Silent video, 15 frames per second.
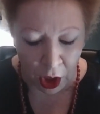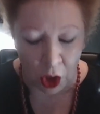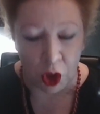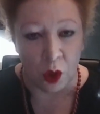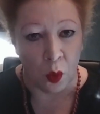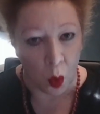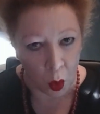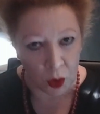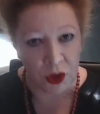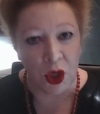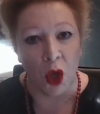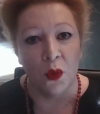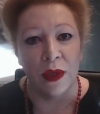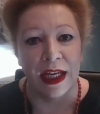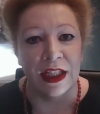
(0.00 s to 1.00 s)
You
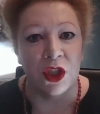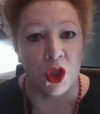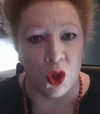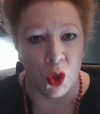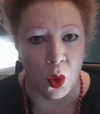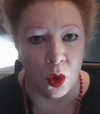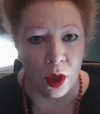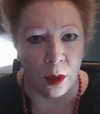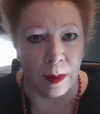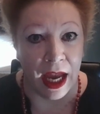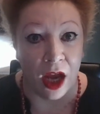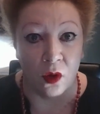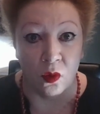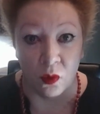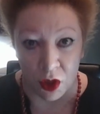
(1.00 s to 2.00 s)
also need to talk
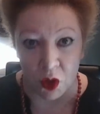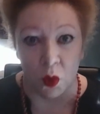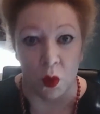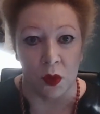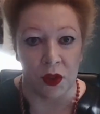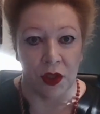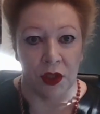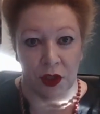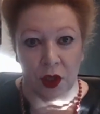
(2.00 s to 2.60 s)
about resources.